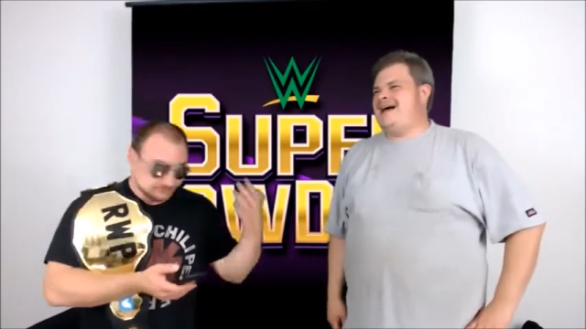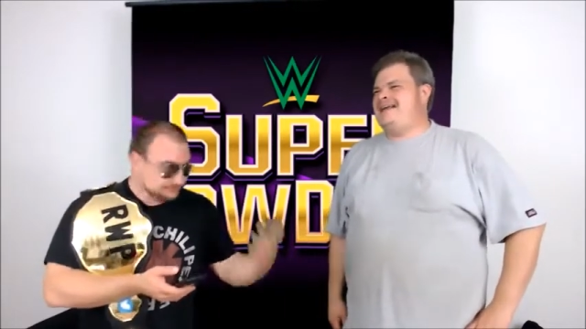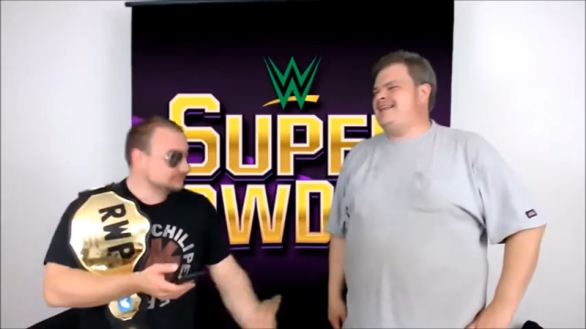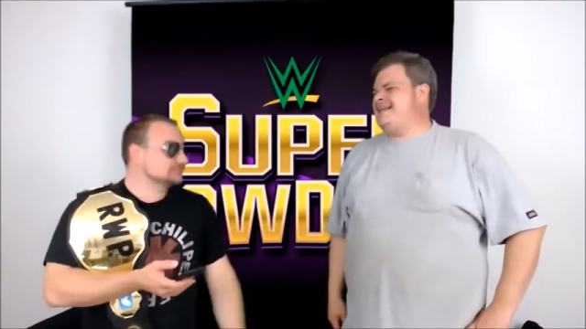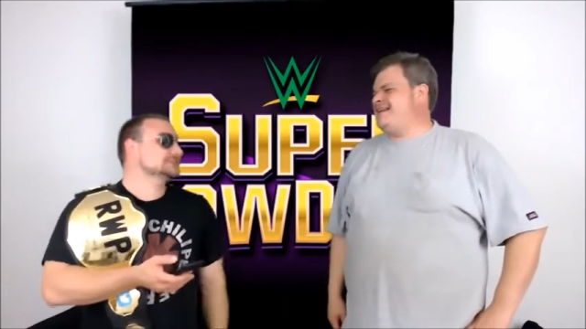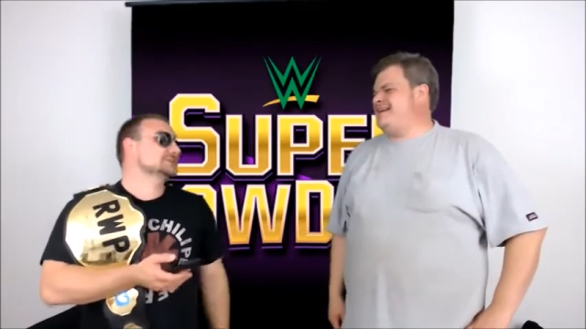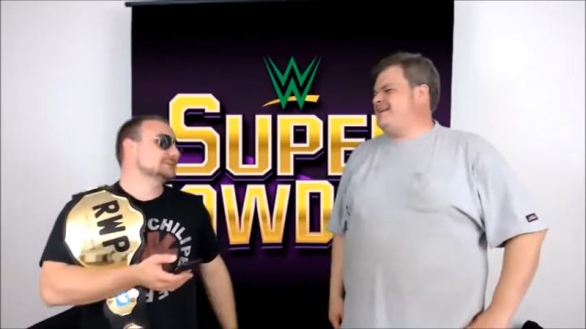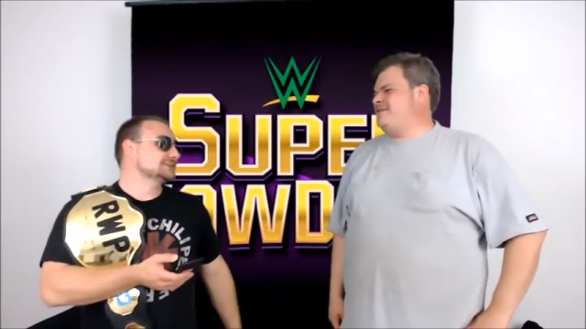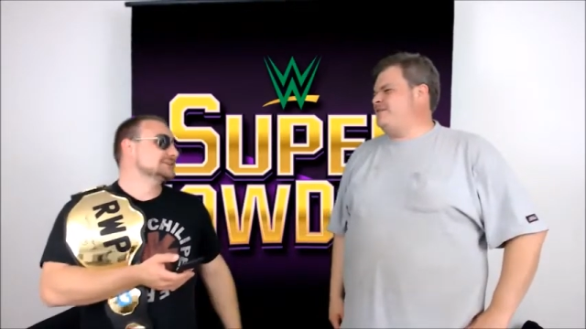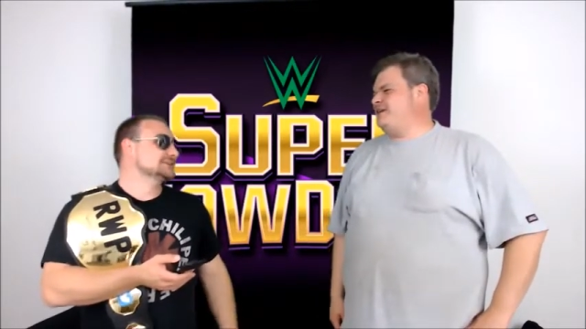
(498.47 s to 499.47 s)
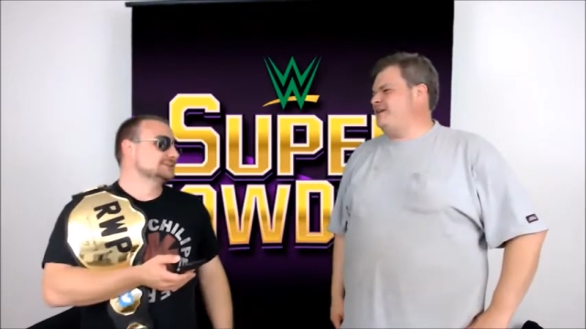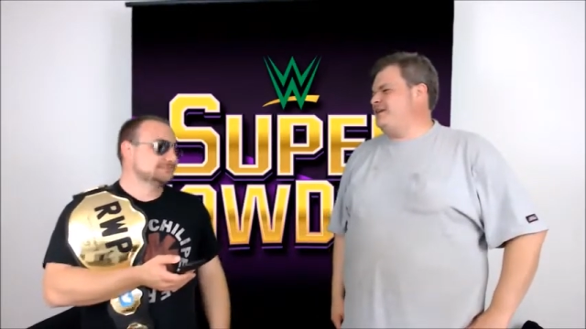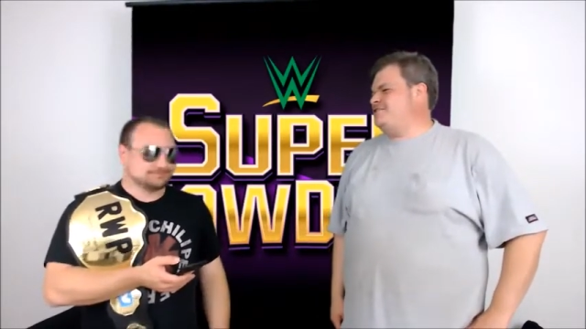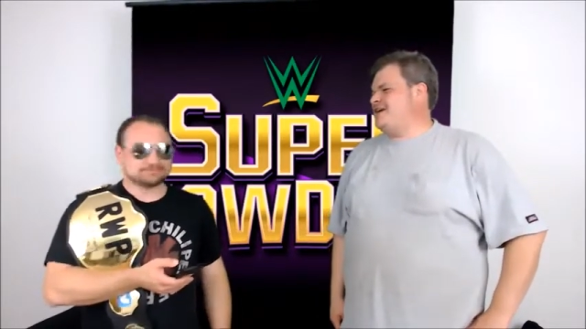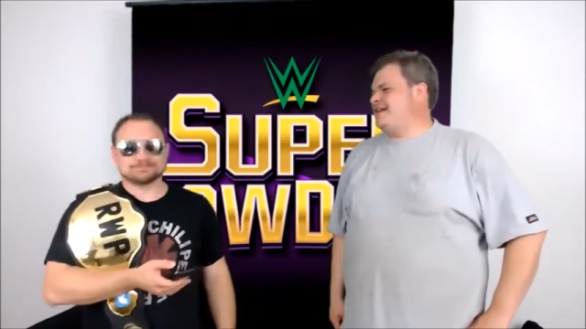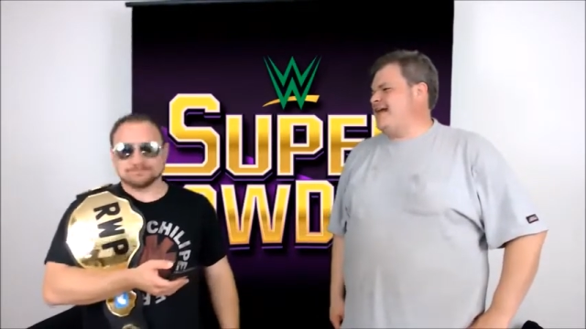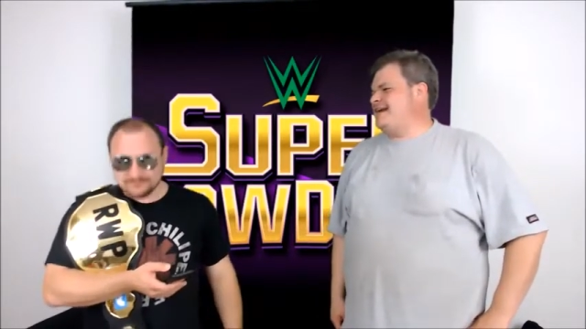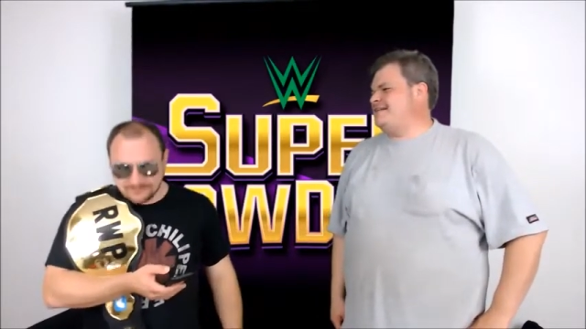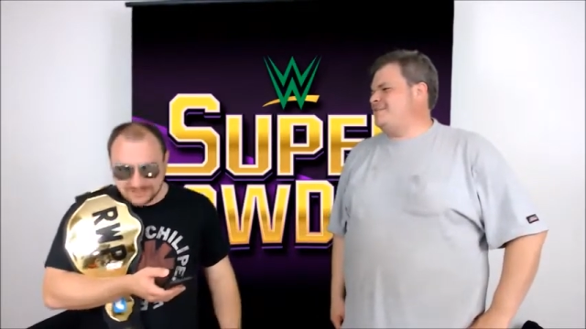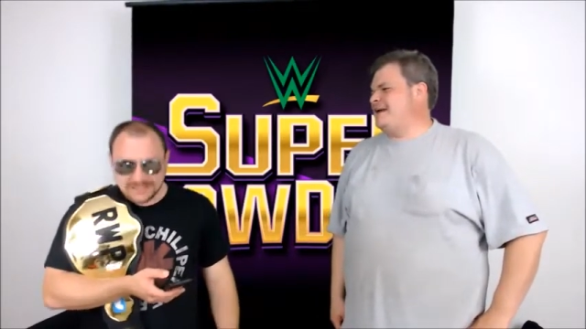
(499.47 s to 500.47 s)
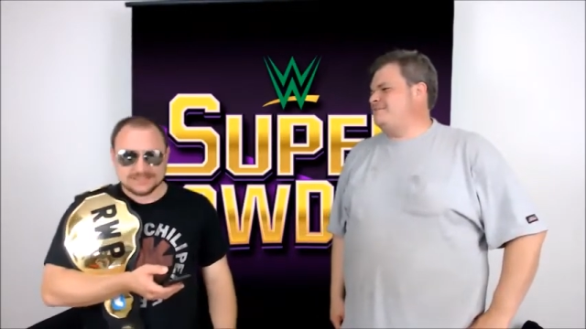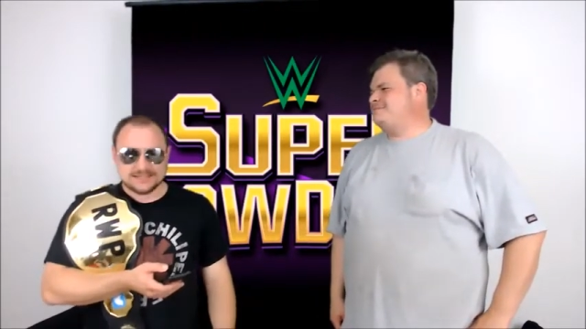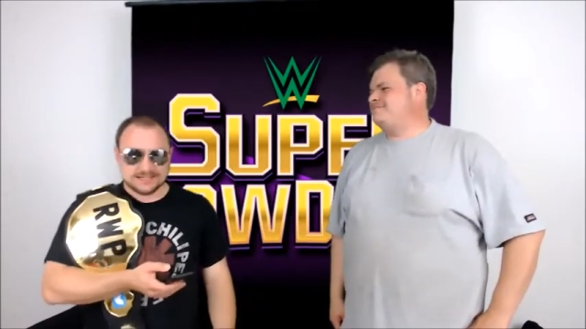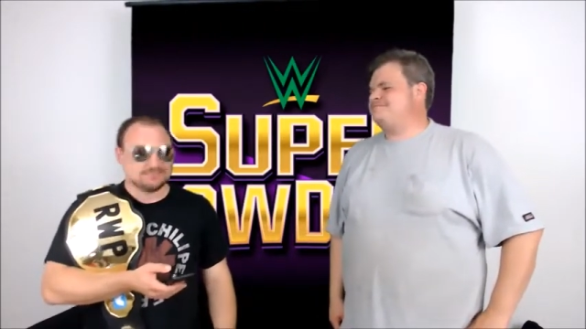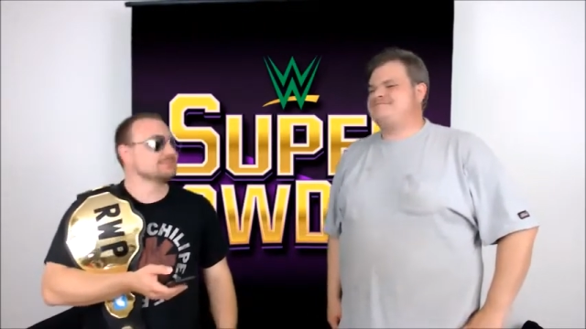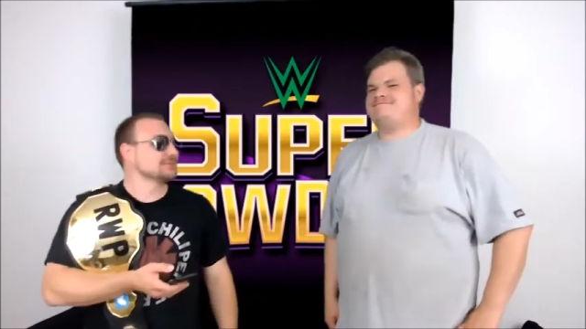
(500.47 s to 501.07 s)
Speaker 1: Uh, it, it, did feel a little jet lagged. It did.